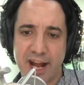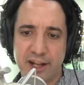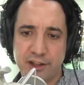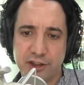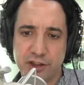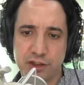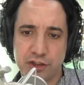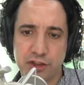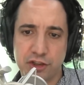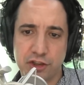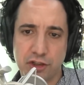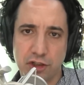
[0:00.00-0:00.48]

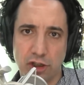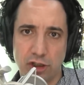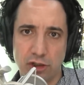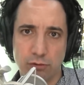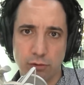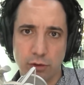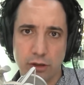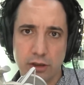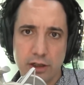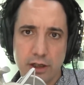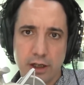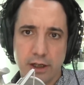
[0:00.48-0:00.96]
at The
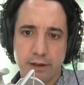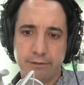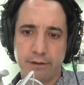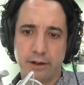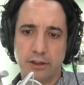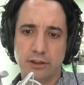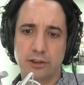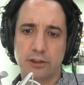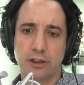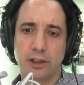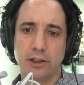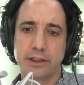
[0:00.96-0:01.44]
Stalwart.
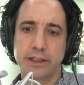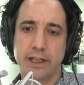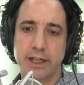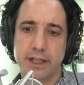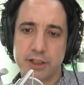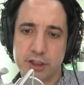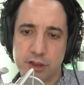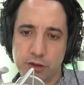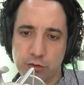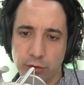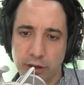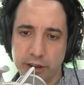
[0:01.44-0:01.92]
Follow our
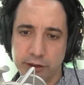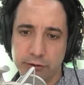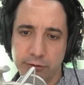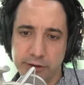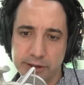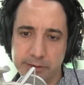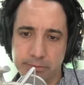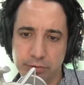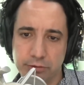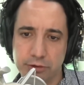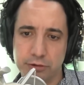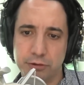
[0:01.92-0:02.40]
guest,
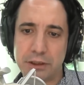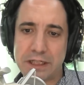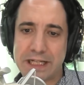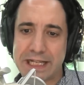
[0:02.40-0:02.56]
Gregory Brew.